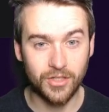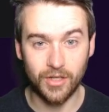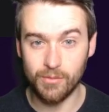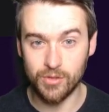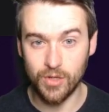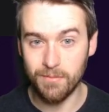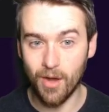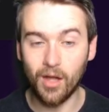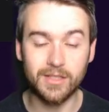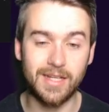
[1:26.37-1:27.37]
It was only
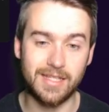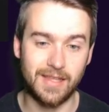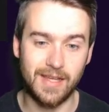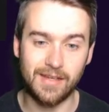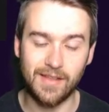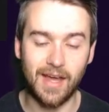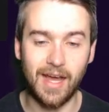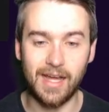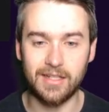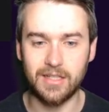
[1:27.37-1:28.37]
Martinez, I think, that
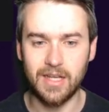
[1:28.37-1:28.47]
had